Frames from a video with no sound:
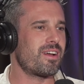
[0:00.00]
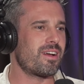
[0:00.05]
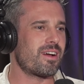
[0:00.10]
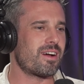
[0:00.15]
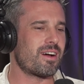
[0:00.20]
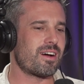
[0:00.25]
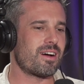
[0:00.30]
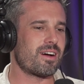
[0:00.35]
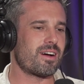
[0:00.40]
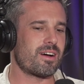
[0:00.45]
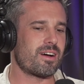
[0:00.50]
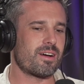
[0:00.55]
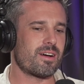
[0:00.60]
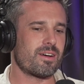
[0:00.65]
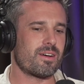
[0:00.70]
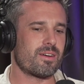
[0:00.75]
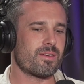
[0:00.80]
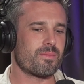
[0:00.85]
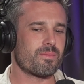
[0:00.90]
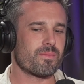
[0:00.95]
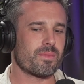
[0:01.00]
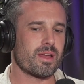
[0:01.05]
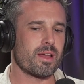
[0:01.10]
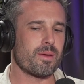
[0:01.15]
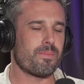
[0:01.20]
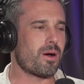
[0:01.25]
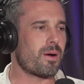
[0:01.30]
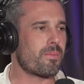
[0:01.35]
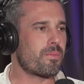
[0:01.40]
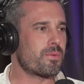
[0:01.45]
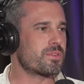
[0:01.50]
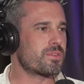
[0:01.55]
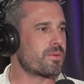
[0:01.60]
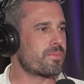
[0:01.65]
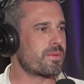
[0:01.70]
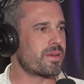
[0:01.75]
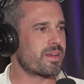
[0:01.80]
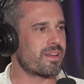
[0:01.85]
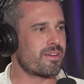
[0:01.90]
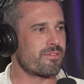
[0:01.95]
Uh, hip hop was a
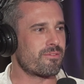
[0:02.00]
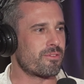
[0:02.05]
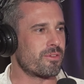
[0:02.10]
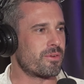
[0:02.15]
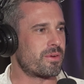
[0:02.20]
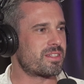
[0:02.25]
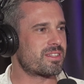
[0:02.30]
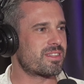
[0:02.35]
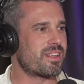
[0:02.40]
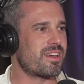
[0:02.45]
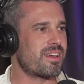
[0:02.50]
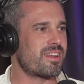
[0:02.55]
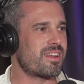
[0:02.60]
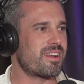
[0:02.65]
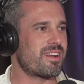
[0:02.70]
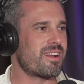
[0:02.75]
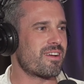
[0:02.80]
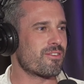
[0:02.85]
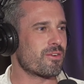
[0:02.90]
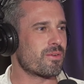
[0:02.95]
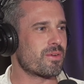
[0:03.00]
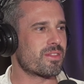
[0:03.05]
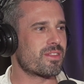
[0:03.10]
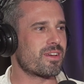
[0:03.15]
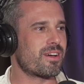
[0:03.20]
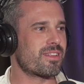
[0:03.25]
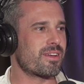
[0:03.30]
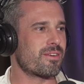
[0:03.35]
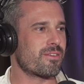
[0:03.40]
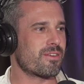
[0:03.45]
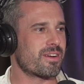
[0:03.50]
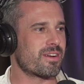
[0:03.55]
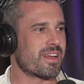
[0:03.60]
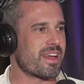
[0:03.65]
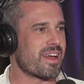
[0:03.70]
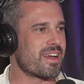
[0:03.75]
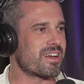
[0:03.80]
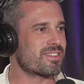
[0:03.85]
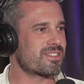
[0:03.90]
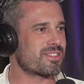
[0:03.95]
big influence then and everyone thought they were a
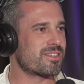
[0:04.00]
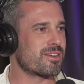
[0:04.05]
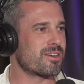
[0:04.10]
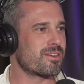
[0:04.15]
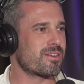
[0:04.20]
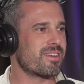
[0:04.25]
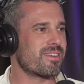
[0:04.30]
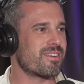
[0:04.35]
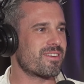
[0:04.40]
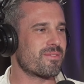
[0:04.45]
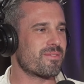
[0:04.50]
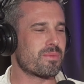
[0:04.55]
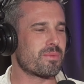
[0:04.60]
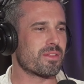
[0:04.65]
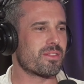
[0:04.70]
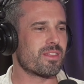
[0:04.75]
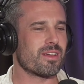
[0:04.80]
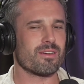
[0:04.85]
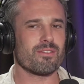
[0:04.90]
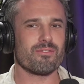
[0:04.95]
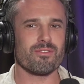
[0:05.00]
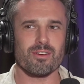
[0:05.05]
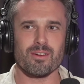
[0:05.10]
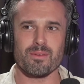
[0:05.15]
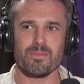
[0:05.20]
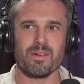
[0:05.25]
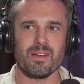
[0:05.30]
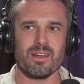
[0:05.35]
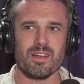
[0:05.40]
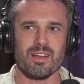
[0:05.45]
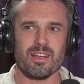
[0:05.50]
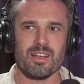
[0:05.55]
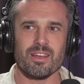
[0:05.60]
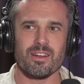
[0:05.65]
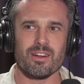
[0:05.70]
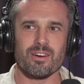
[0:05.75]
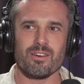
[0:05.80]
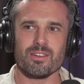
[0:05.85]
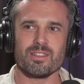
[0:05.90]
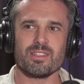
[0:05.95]
gangster. Yeah. But they're yeah. from, you
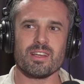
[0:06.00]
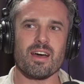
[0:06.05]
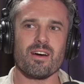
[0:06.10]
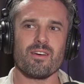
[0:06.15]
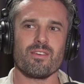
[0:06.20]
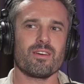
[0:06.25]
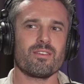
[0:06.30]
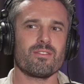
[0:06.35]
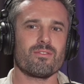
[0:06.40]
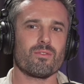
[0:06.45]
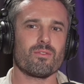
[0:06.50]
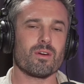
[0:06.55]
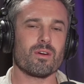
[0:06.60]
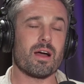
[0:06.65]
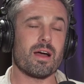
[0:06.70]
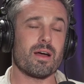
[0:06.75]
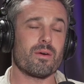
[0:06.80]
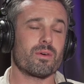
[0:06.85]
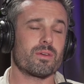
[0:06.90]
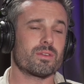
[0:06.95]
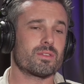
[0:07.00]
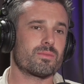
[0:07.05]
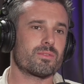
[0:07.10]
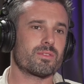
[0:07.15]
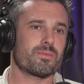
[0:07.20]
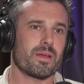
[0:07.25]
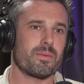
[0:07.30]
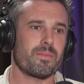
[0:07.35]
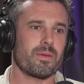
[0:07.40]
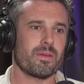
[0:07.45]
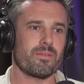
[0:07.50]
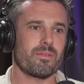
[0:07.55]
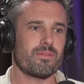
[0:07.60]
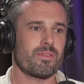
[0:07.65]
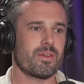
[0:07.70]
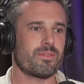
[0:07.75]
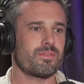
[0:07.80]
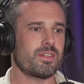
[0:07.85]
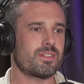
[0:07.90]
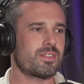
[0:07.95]
know, a town of where I was, was maybe
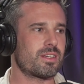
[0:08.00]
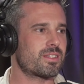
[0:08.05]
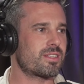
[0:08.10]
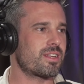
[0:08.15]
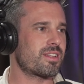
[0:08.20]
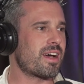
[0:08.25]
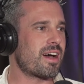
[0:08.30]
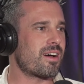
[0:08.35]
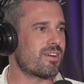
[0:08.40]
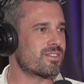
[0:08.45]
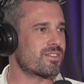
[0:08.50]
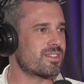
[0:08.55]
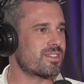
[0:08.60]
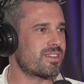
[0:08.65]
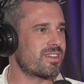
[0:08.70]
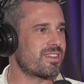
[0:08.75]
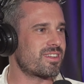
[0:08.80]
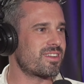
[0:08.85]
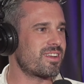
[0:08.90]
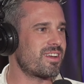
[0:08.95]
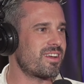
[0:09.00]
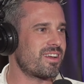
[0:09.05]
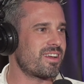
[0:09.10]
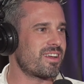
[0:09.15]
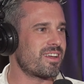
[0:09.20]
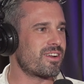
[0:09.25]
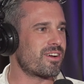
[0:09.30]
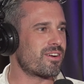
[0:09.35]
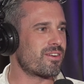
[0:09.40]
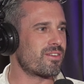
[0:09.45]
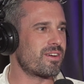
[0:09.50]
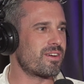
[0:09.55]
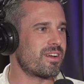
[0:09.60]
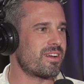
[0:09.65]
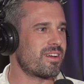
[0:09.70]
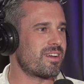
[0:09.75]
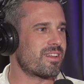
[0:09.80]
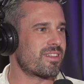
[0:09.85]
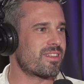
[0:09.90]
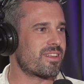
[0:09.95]
fifty, sixty thousand and, you know,
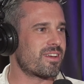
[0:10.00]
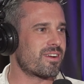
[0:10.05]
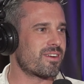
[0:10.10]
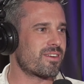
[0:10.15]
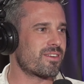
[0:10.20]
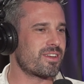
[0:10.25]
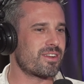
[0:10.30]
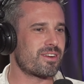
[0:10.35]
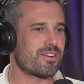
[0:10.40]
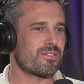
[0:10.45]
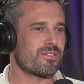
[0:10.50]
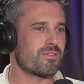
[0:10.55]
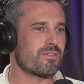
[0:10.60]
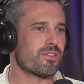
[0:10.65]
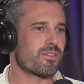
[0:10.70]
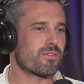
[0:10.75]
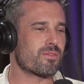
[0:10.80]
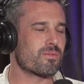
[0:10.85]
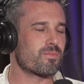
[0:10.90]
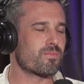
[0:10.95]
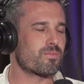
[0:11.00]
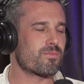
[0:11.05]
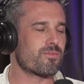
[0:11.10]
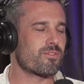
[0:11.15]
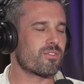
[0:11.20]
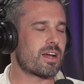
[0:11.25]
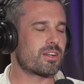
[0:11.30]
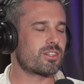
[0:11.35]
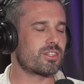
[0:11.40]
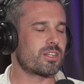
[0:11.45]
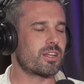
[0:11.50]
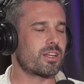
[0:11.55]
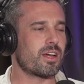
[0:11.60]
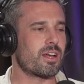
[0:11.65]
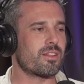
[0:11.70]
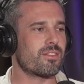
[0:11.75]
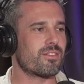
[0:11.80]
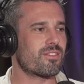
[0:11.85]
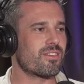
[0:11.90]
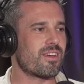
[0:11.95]
they're, you know, flashing
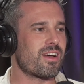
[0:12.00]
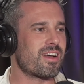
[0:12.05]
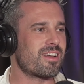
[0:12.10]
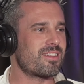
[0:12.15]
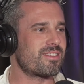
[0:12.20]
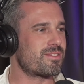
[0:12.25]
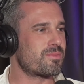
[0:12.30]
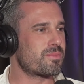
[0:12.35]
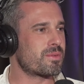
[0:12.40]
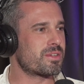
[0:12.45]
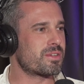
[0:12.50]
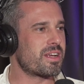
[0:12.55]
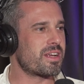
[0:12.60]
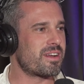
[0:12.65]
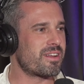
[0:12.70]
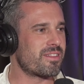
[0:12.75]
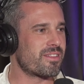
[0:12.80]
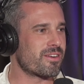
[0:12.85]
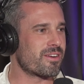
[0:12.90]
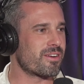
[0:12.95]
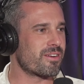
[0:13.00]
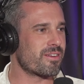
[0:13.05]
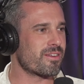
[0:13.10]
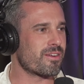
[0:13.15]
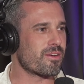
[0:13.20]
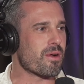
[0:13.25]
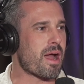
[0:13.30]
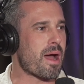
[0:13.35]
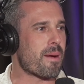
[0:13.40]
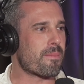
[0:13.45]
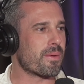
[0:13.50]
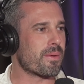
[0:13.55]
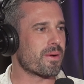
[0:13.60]
gun signs and pretending they're a rapper.